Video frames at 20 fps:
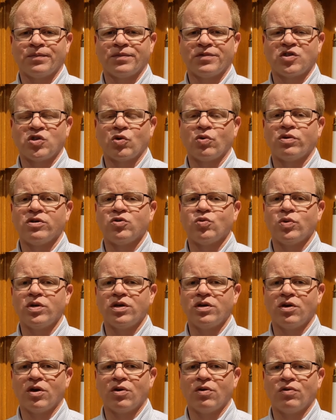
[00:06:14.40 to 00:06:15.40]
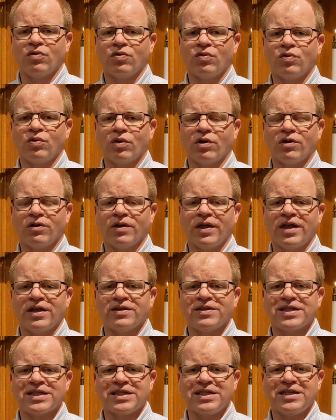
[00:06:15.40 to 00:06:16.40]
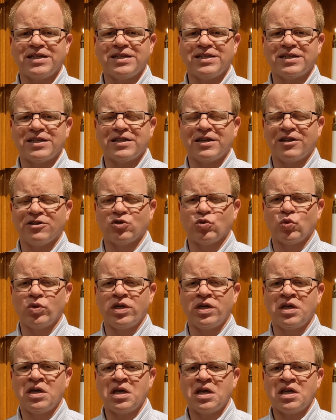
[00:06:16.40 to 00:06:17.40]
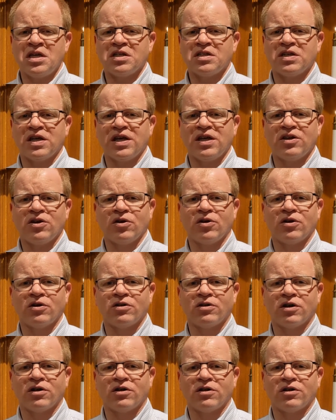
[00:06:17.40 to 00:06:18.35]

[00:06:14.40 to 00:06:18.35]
So as we go through our Lenten season, as we take our,